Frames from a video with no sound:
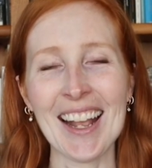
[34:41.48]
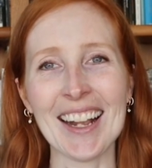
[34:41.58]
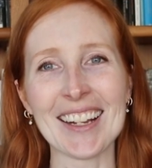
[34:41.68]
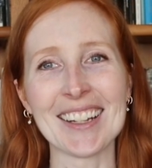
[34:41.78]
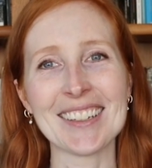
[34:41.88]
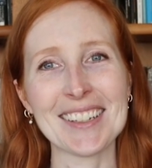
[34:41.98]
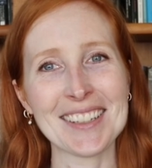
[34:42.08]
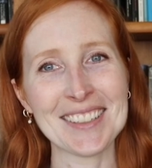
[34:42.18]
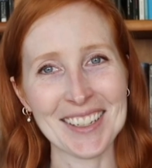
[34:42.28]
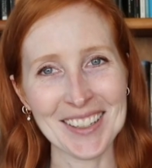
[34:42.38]
And
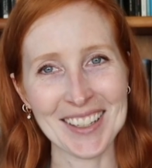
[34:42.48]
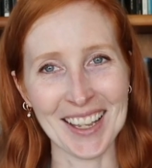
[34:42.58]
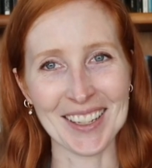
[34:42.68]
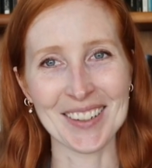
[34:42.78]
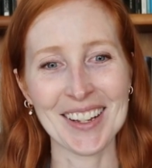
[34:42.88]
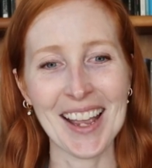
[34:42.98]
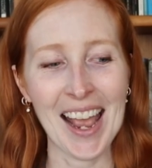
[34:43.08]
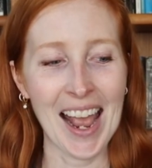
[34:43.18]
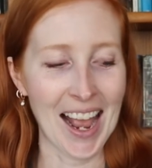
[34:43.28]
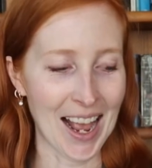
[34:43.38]
until then,
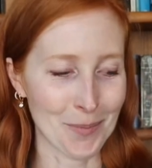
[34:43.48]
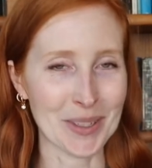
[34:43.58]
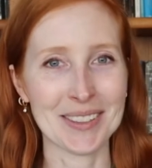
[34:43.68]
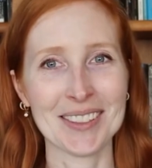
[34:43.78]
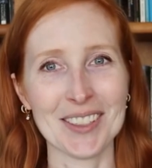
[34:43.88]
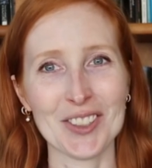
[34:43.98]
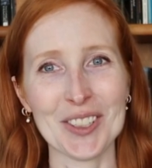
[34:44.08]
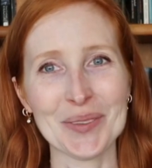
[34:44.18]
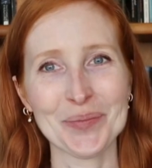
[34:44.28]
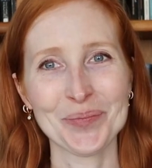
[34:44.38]
happy
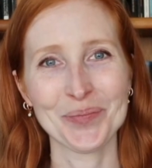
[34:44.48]
stitching.